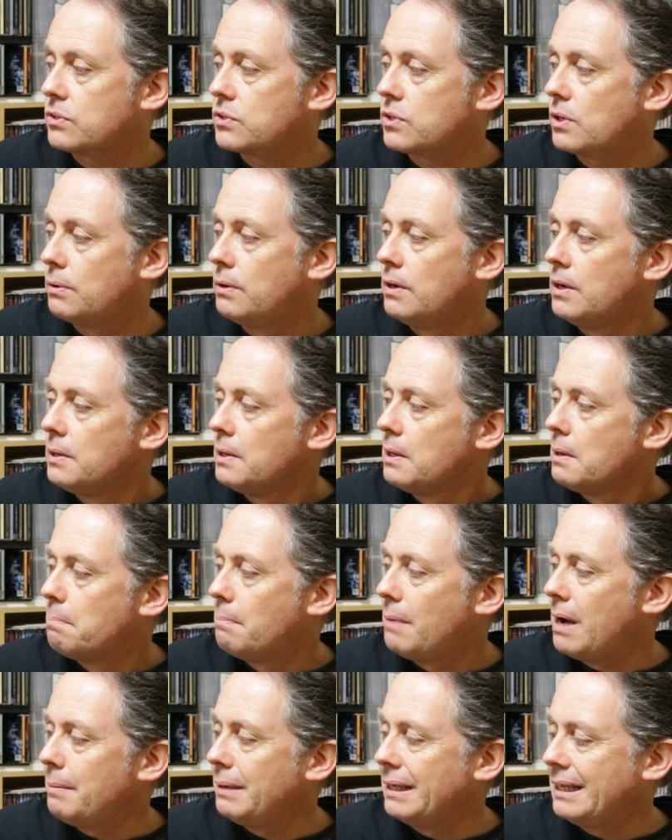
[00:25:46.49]
So
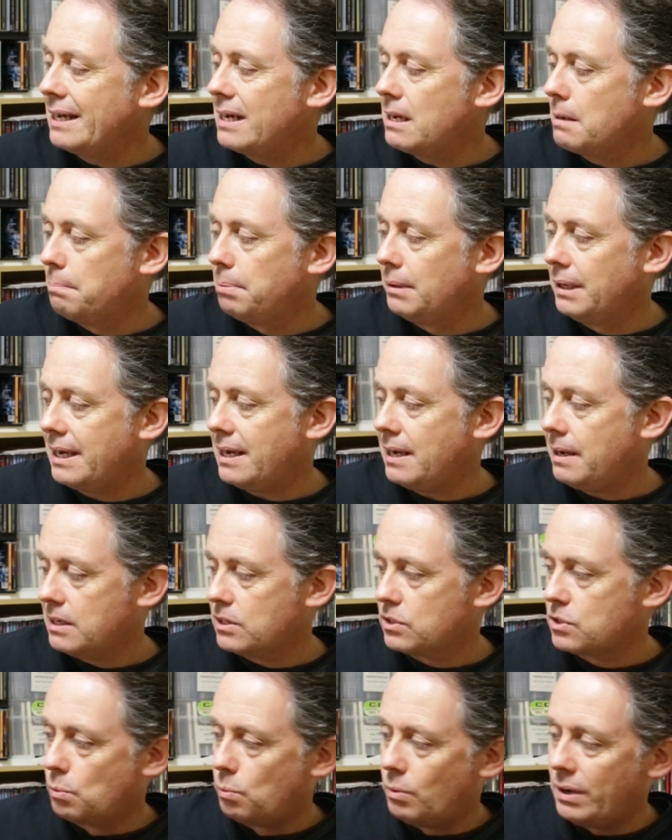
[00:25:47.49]
Mama Let Him Play
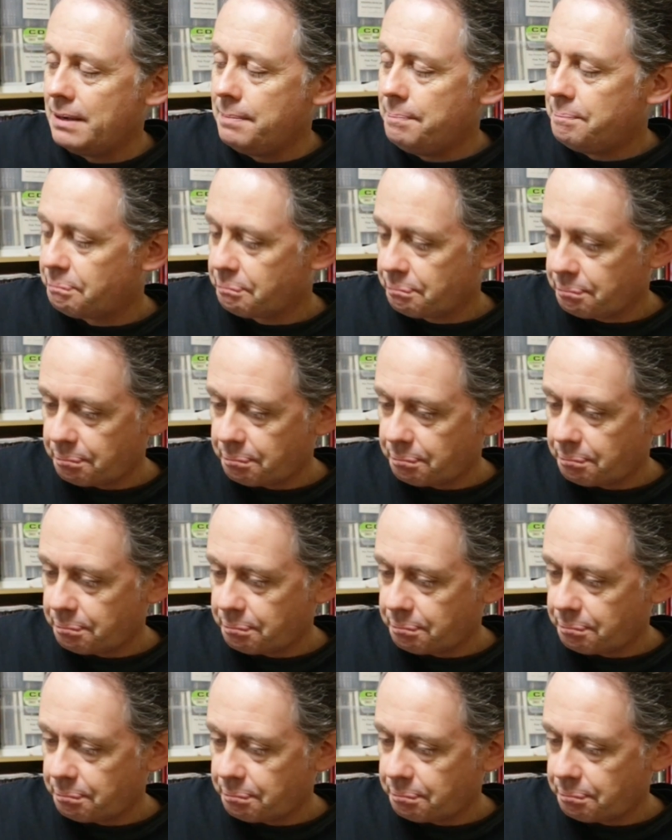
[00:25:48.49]
is the one